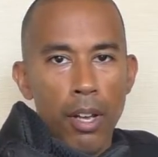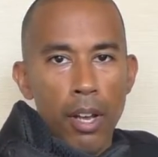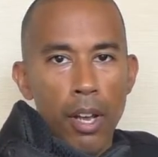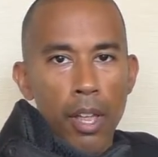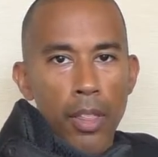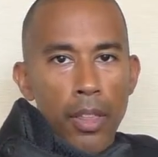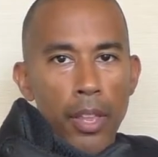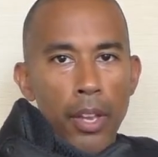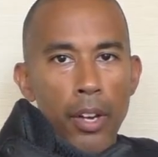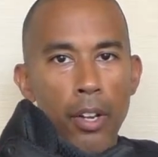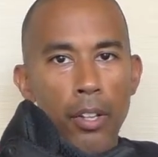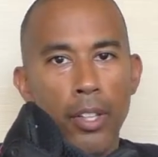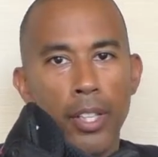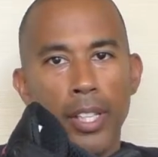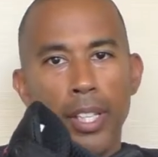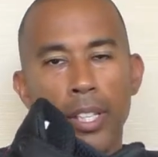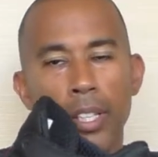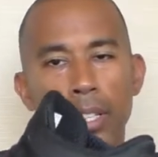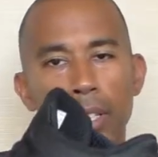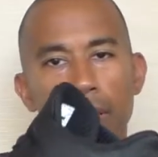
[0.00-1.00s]
And then on the
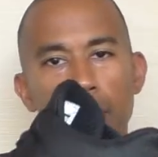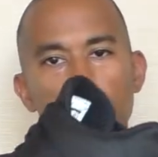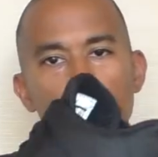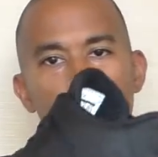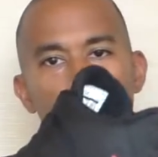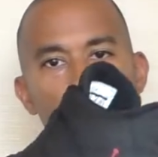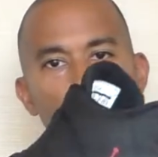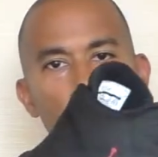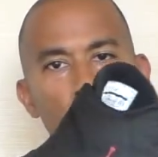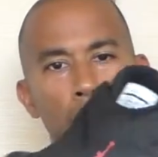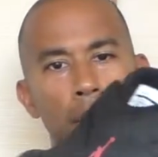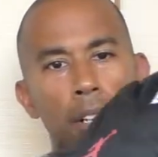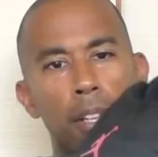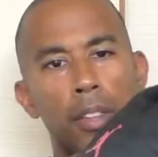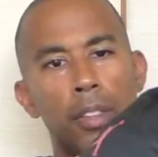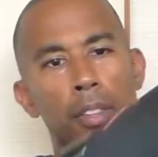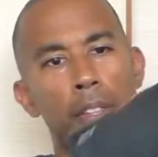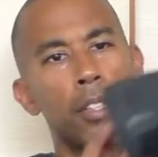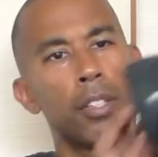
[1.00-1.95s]
heel on